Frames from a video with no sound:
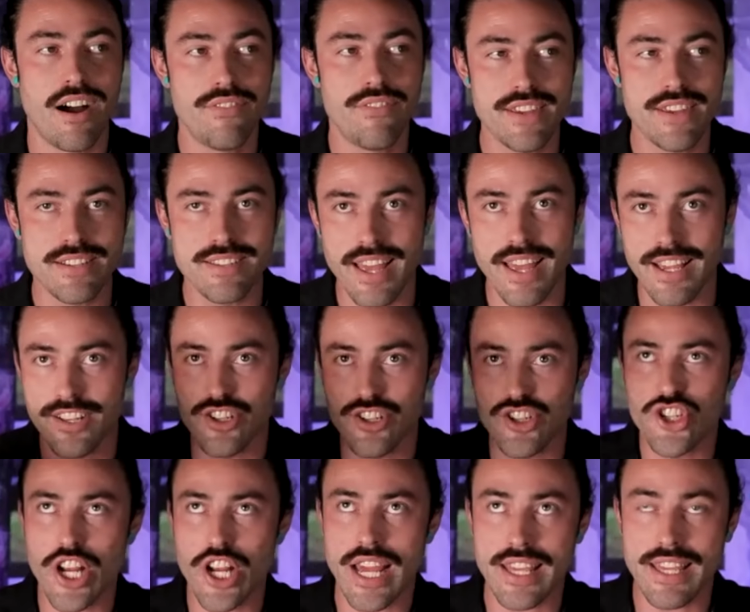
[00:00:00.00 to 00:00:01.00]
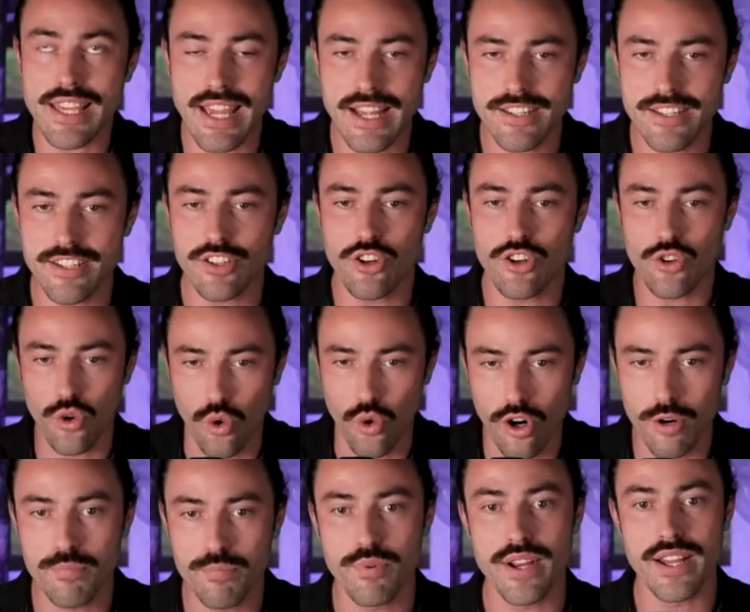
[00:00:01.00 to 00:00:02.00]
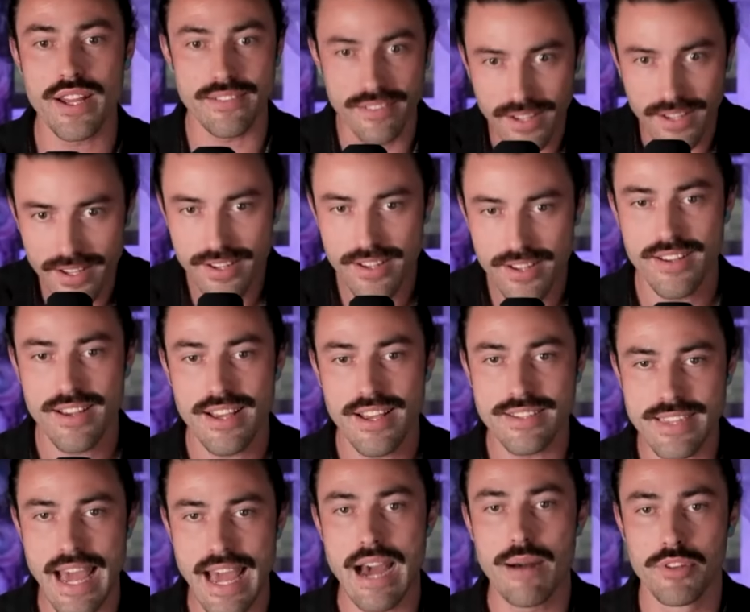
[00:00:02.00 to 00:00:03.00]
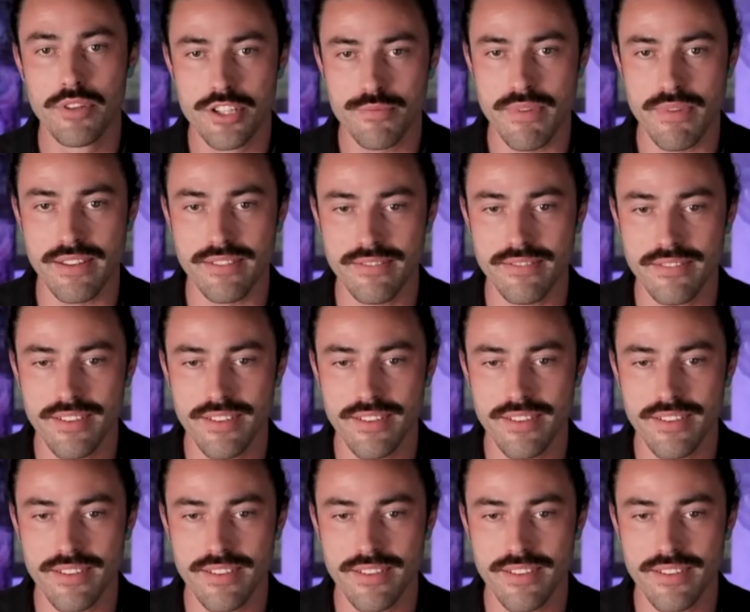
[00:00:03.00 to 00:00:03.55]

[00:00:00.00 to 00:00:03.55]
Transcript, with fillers: of this like gigantic corporate establishment,